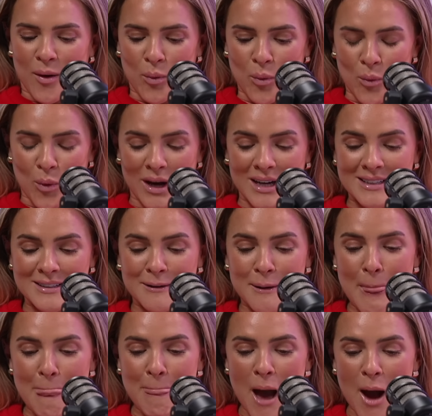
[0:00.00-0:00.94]
Whew.
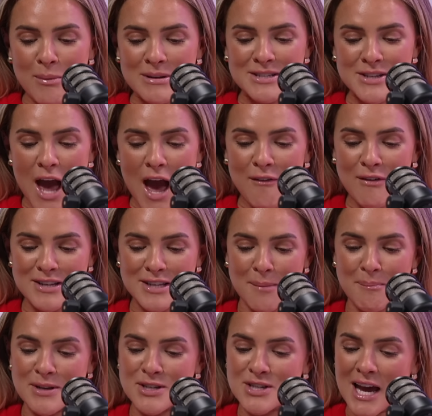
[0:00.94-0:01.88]
I was nervous
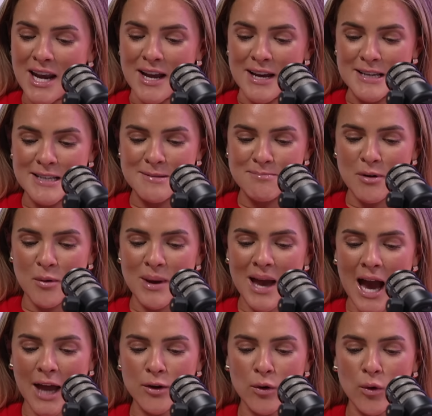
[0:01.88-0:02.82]
I'd be jealous, but we
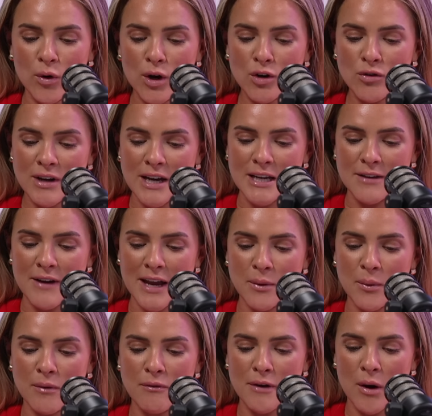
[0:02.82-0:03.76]
had all agreed if
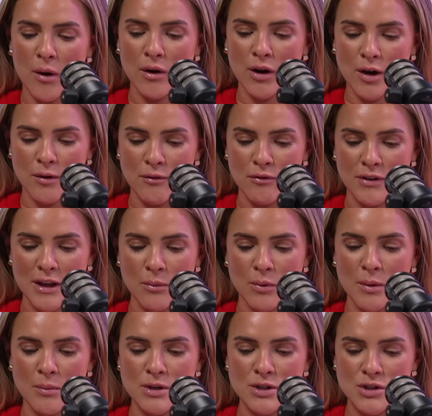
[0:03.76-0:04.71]
anyone felt uncomfy,
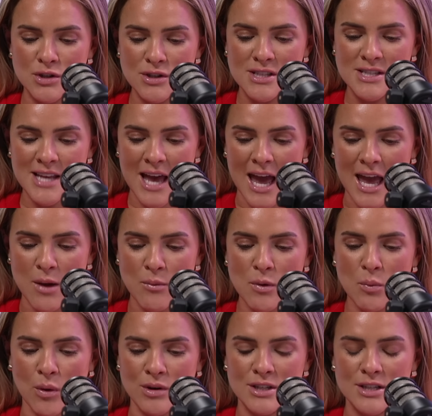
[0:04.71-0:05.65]
we would just say
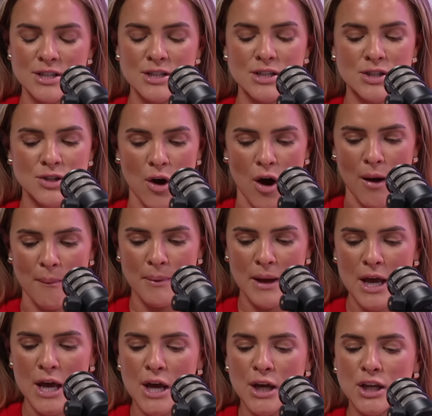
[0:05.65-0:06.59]
we wanted to stop.
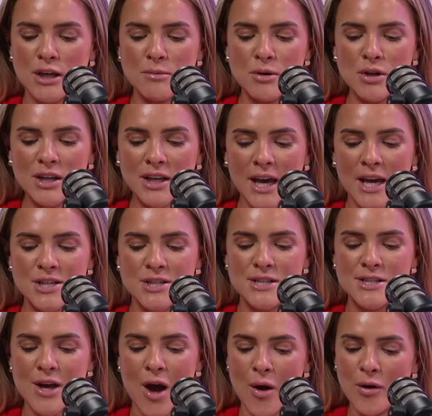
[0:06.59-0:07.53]

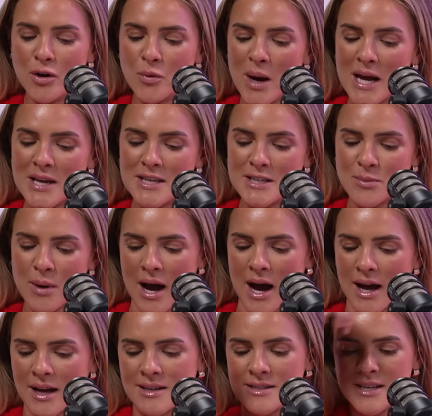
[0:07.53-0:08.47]
Communication is the only way this
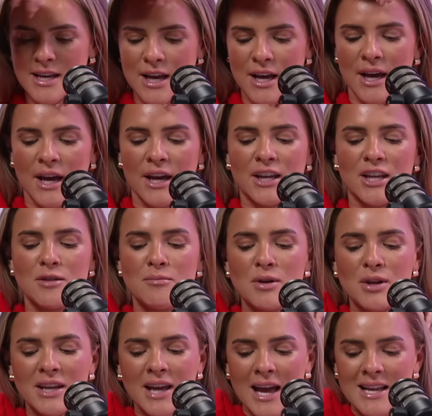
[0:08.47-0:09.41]
works.
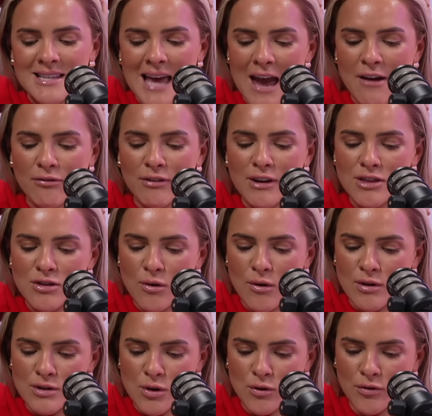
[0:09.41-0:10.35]
Communicate every
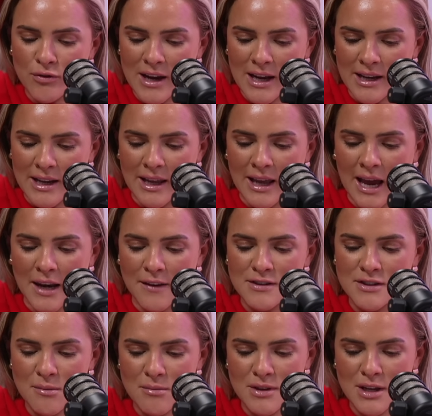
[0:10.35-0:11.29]
thought or feeling, and
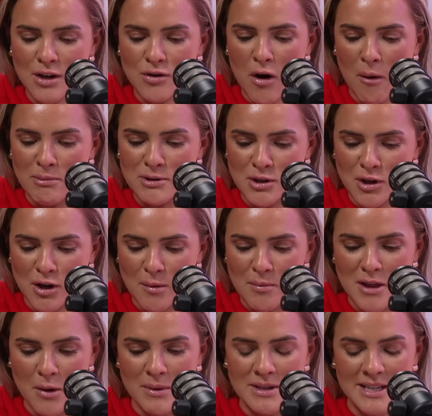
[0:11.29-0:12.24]
if something crops
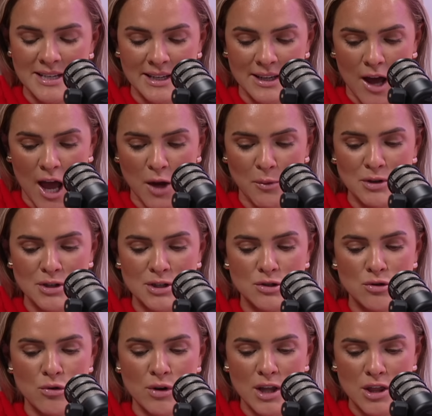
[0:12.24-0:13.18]
up that we didn't like, we
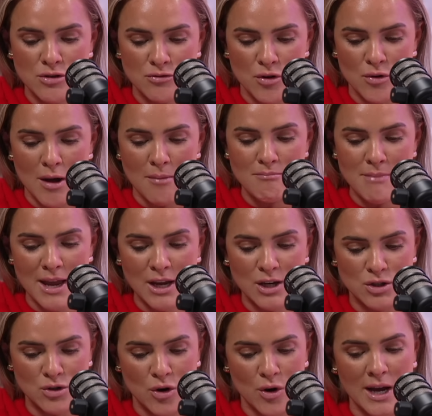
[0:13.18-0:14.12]
just talk it through and make
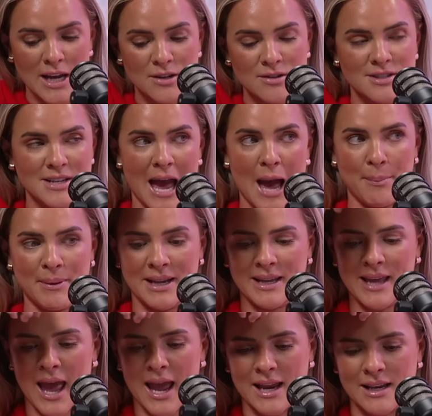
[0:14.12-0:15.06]
sure it doesn't happen
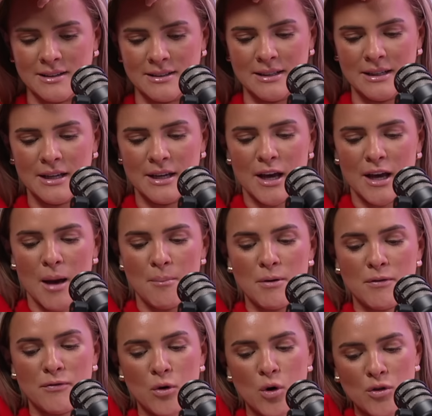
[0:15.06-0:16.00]
again.
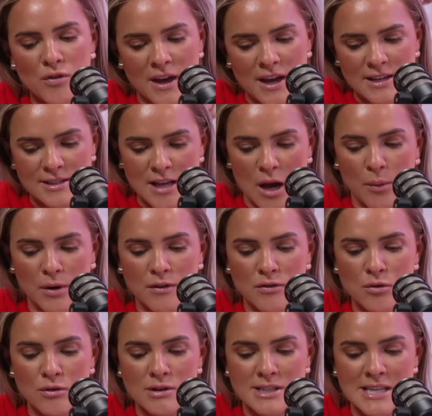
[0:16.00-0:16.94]
Before this, I would
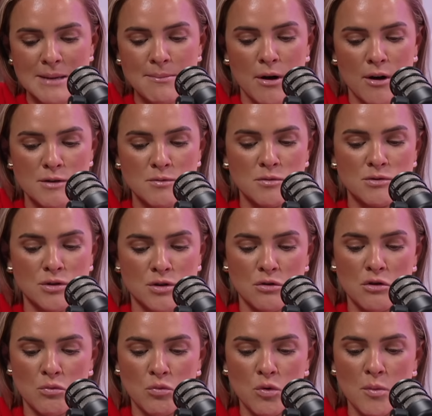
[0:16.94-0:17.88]
have thought seeing my husband touch
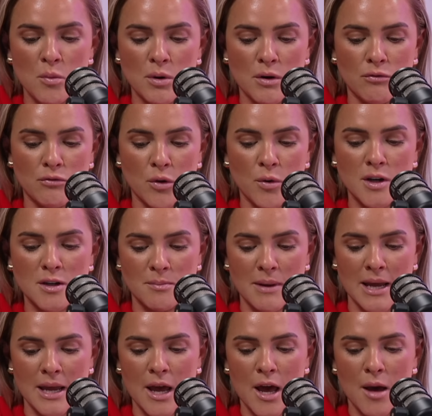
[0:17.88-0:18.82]
another woman would have ruined
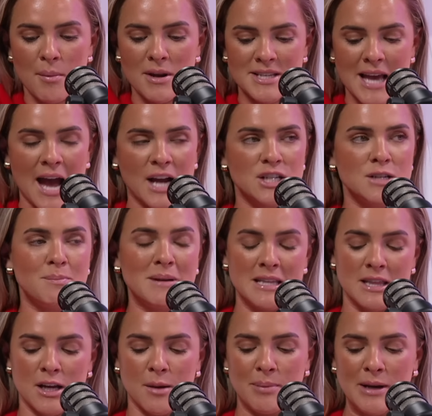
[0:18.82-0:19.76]
me, but it's actually
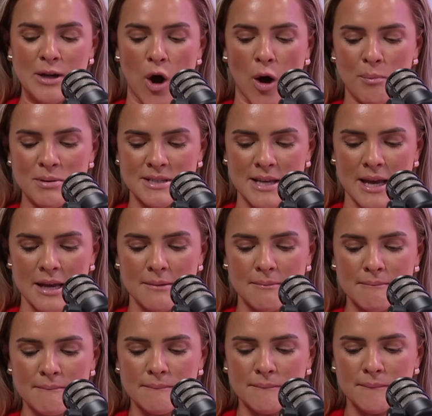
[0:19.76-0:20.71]
been the complete opposite.
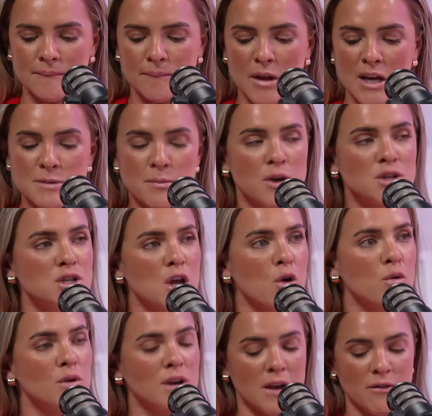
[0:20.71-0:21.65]
I suppose you
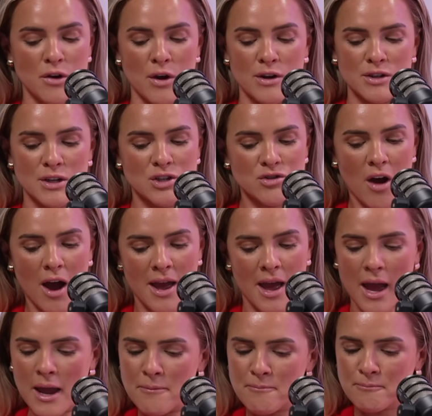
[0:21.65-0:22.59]
know, never know till you try,
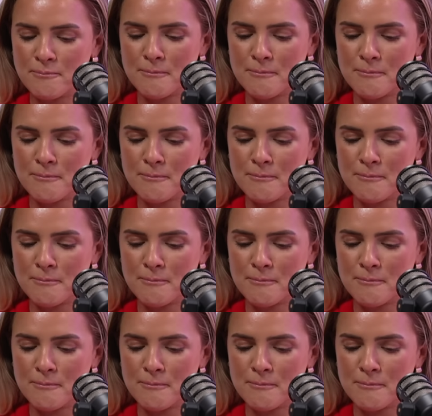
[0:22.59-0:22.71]
eh?